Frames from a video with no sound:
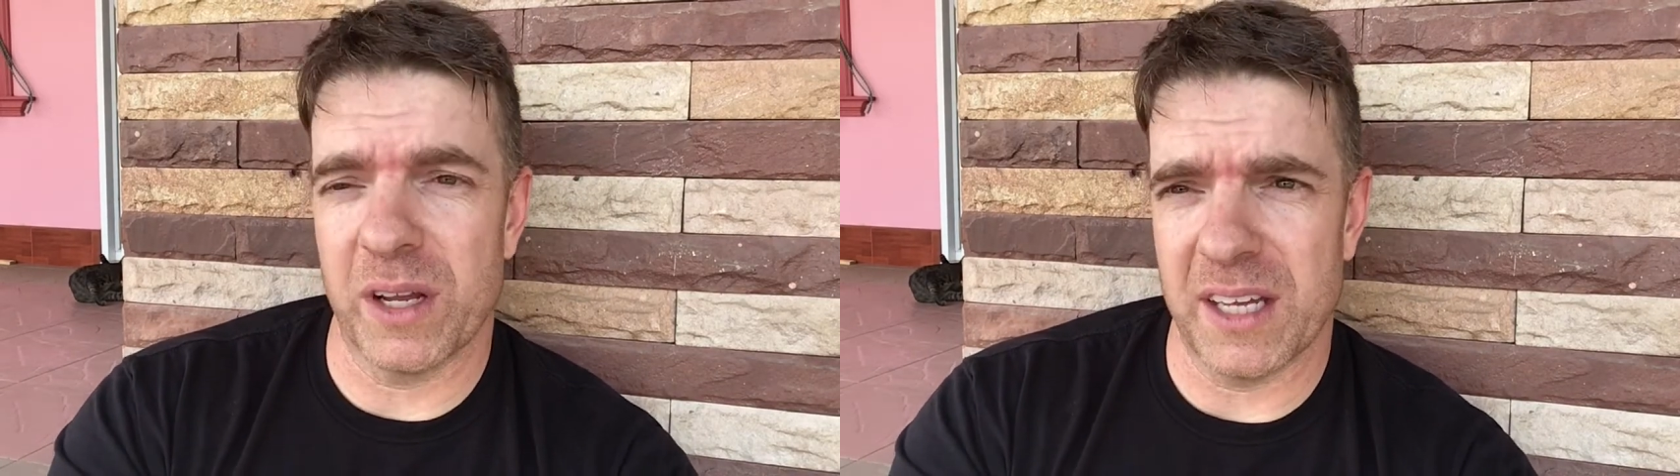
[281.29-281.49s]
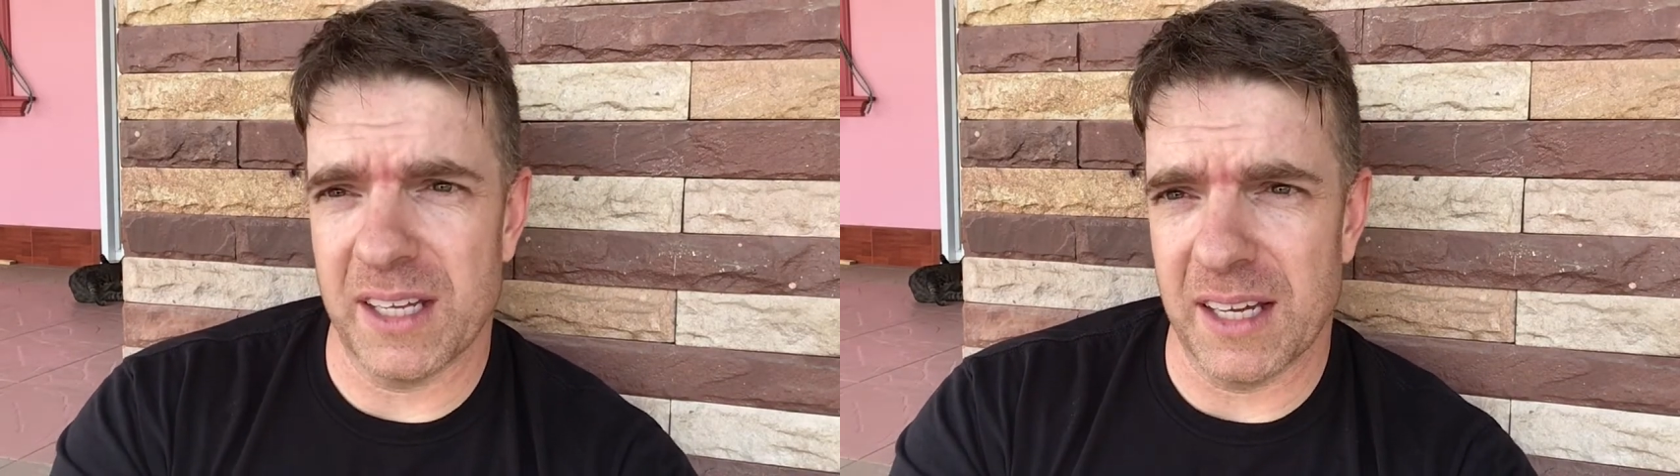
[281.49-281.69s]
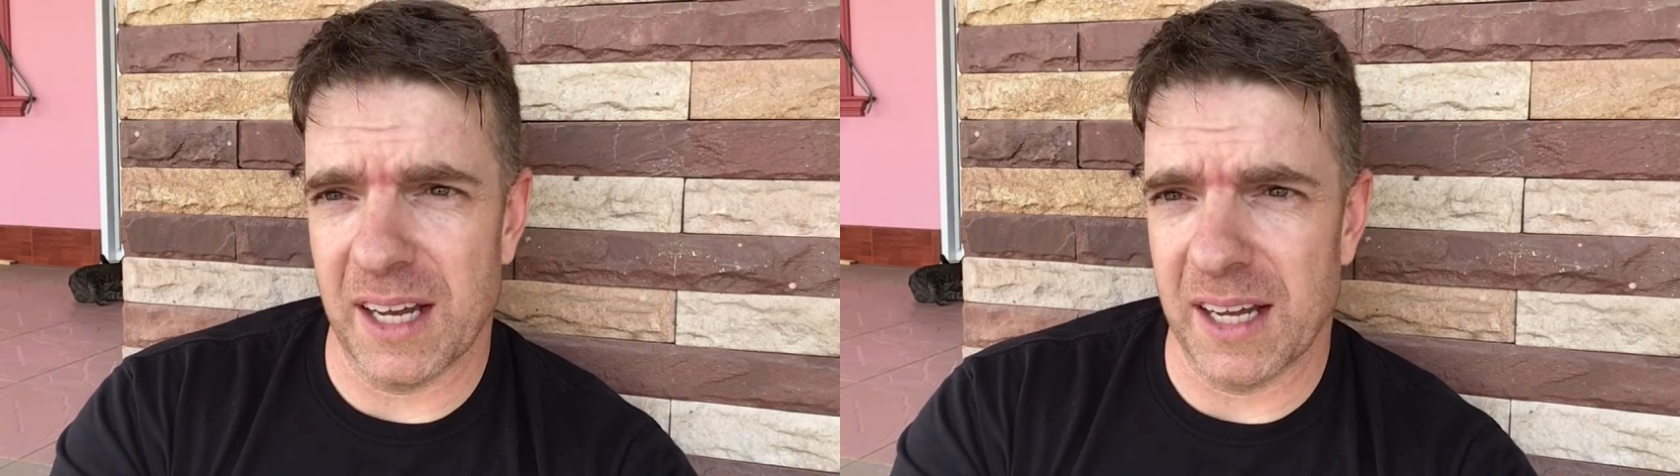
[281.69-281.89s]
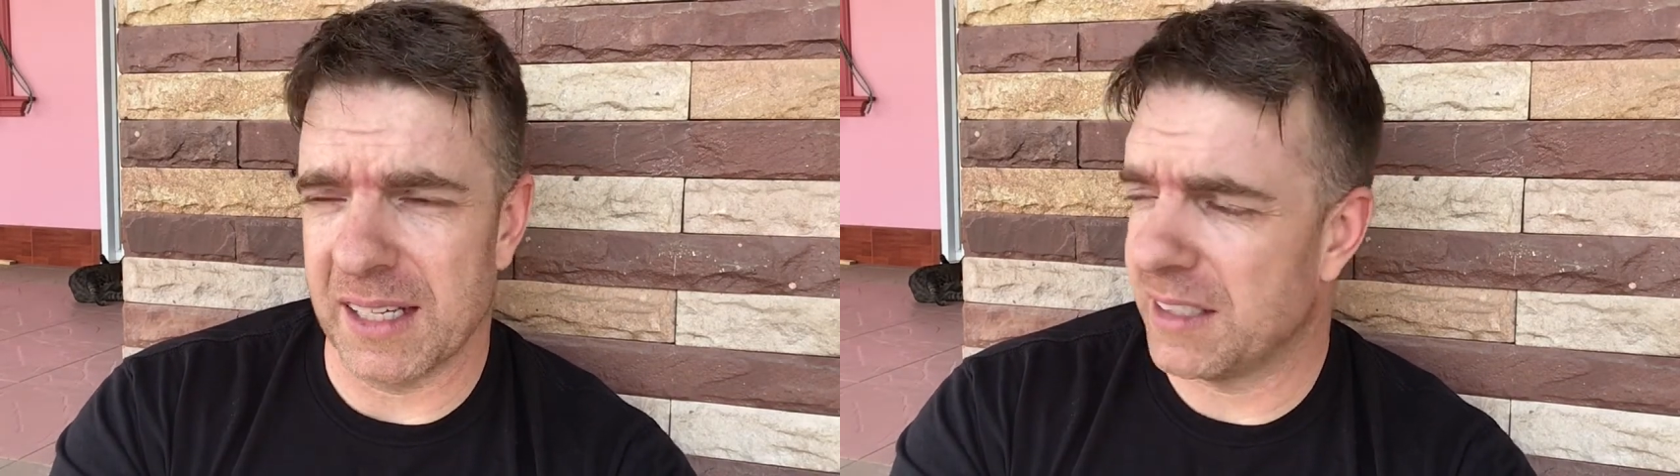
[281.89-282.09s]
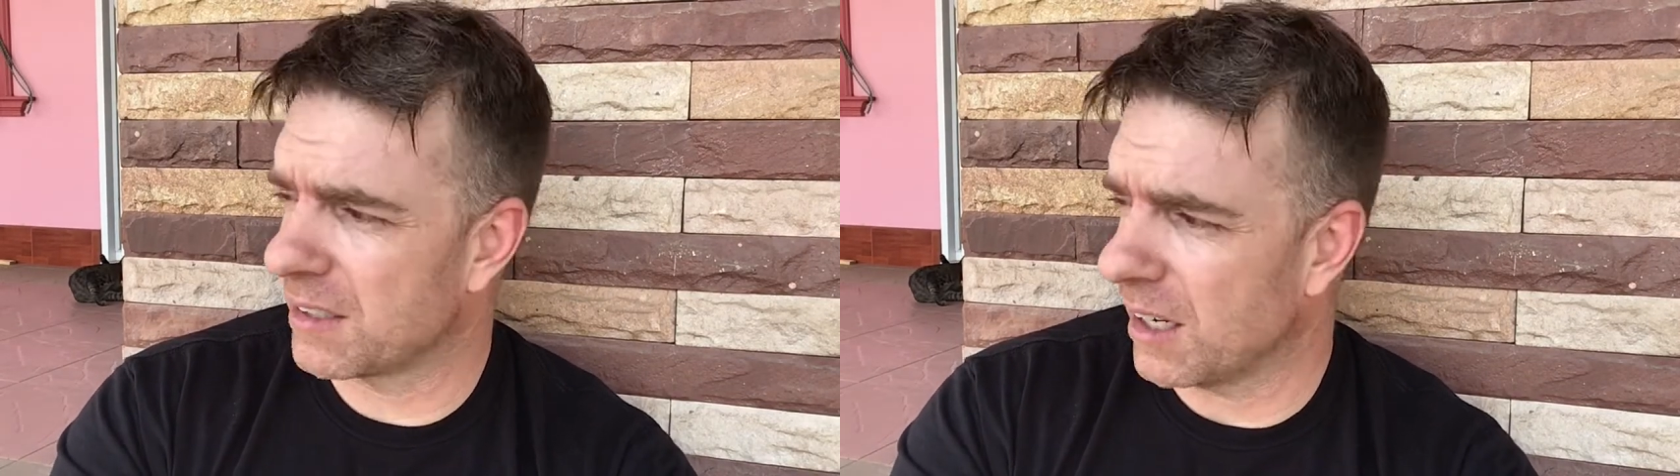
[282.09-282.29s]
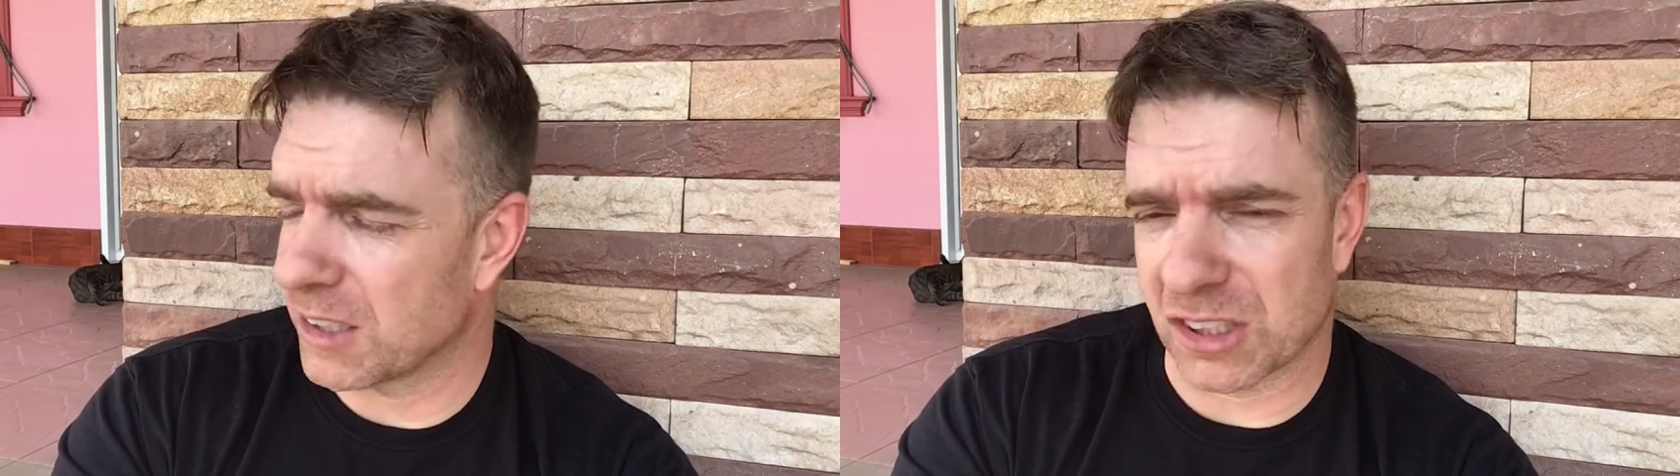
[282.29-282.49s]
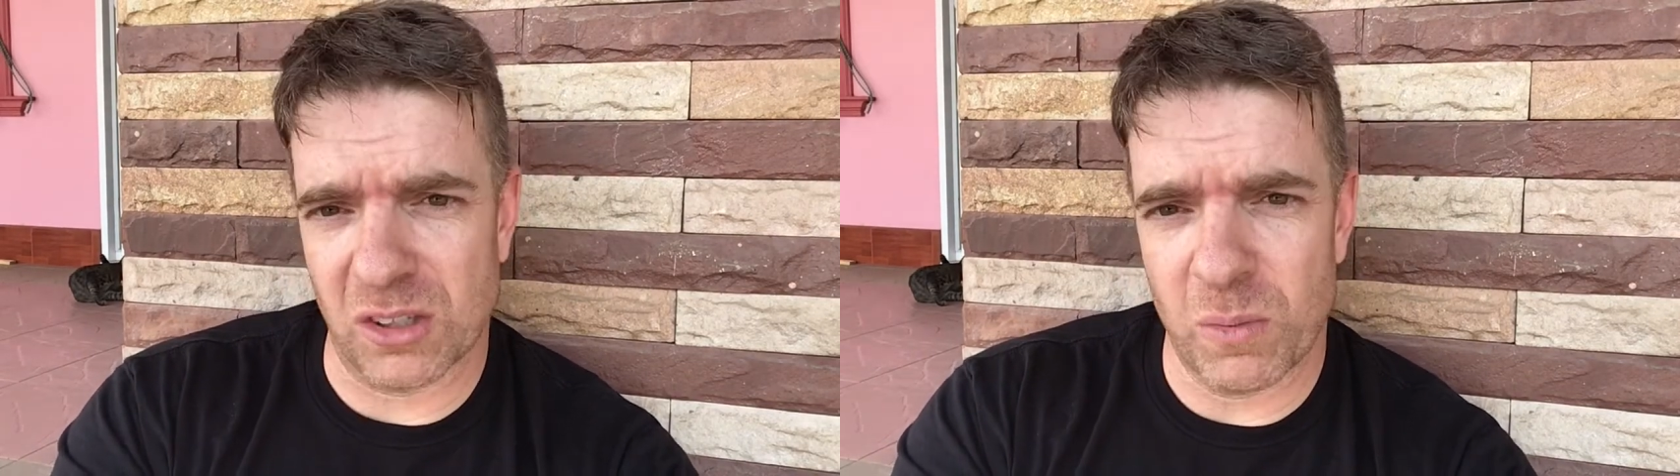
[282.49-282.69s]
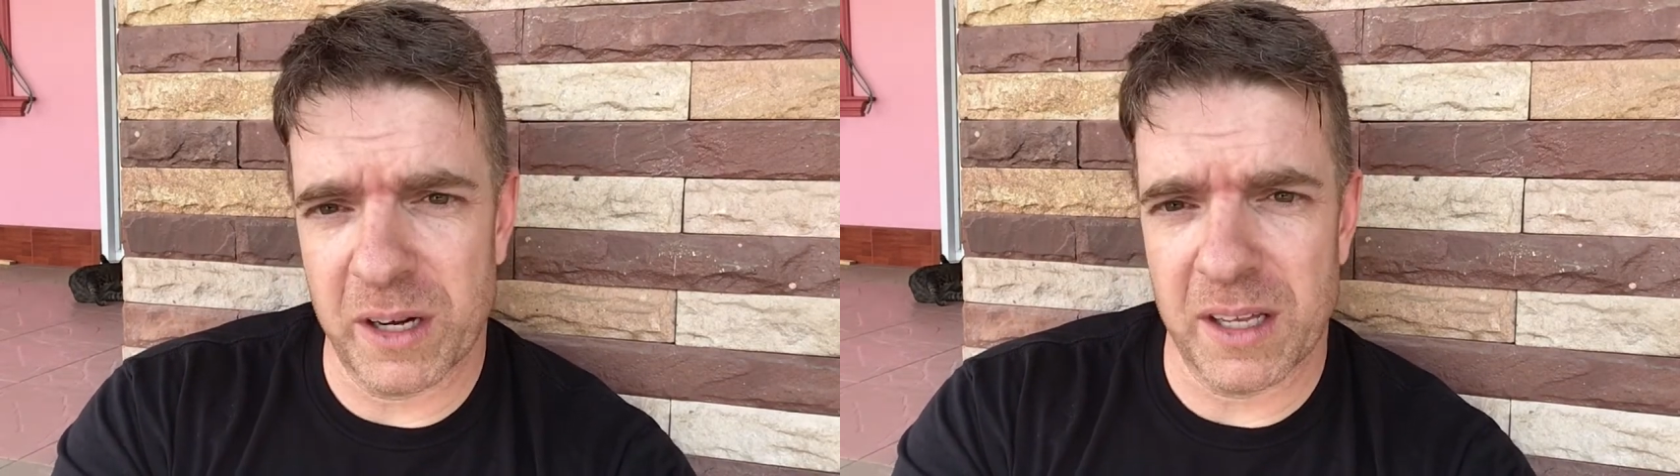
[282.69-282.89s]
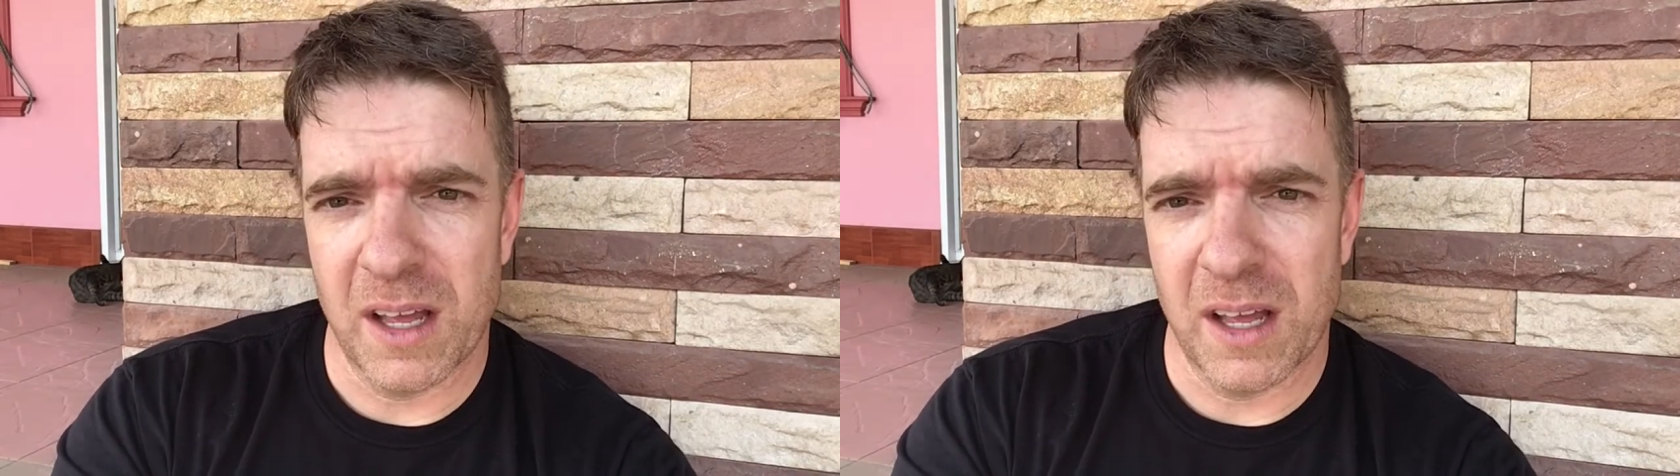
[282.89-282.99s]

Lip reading: he's got so many